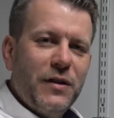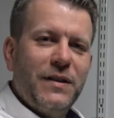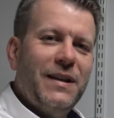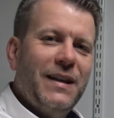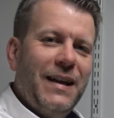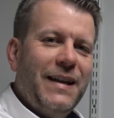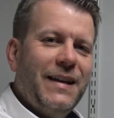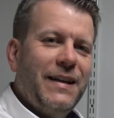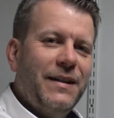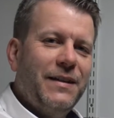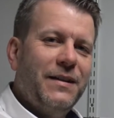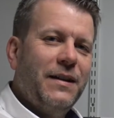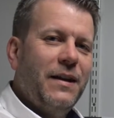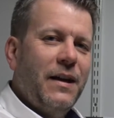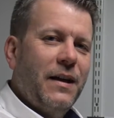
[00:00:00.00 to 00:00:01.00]
the lead.
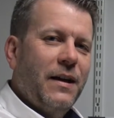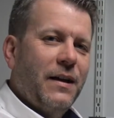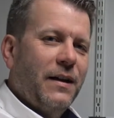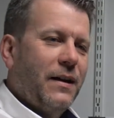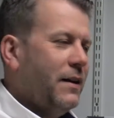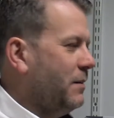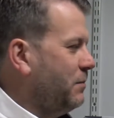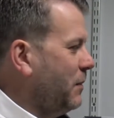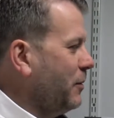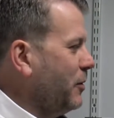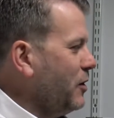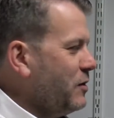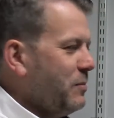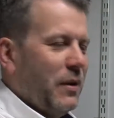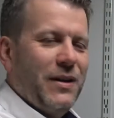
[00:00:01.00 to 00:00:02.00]
I'm
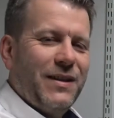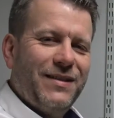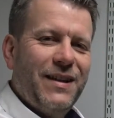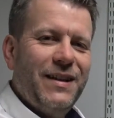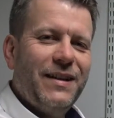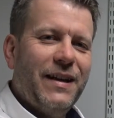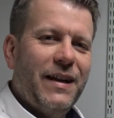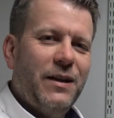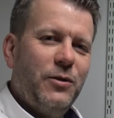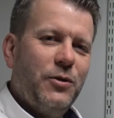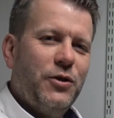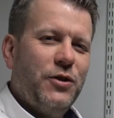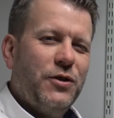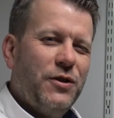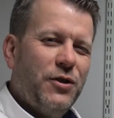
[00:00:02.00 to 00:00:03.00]
going to plug it in now
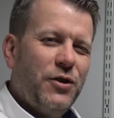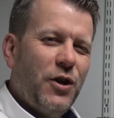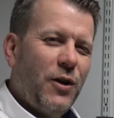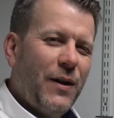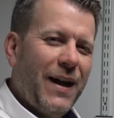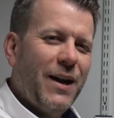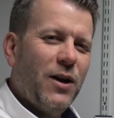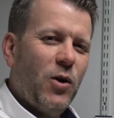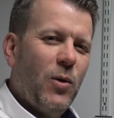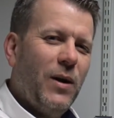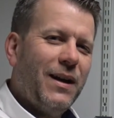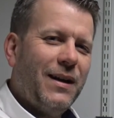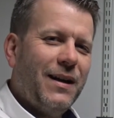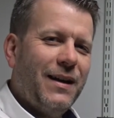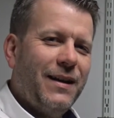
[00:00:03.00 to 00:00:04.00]
just to show you how
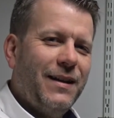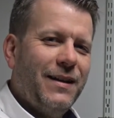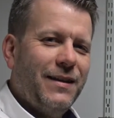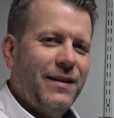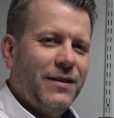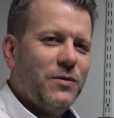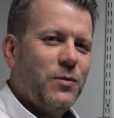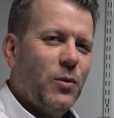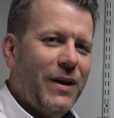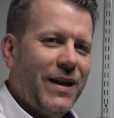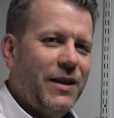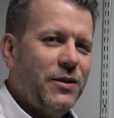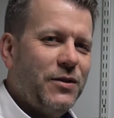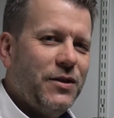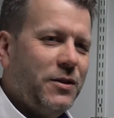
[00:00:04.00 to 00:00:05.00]
quickly this will
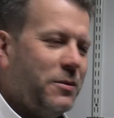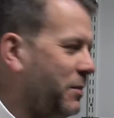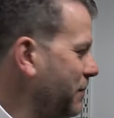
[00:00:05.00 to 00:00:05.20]
heat up.